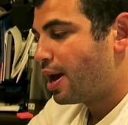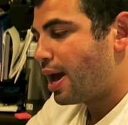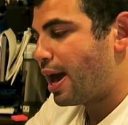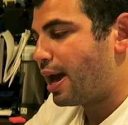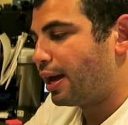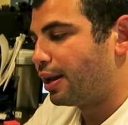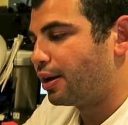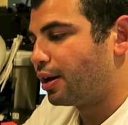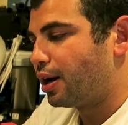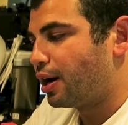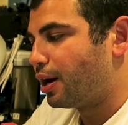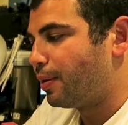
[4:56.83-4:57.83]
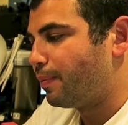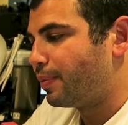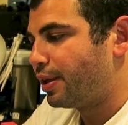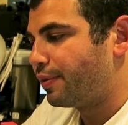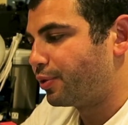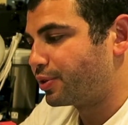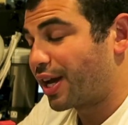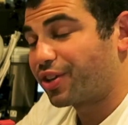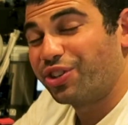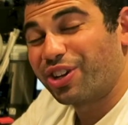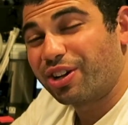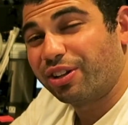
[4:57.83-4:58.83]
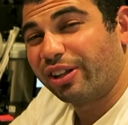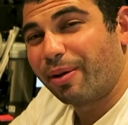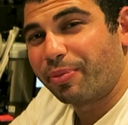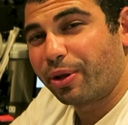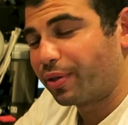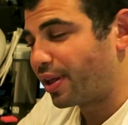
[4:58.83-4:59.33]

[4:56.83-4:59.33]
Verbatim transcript: And um, if there's actually a clump there,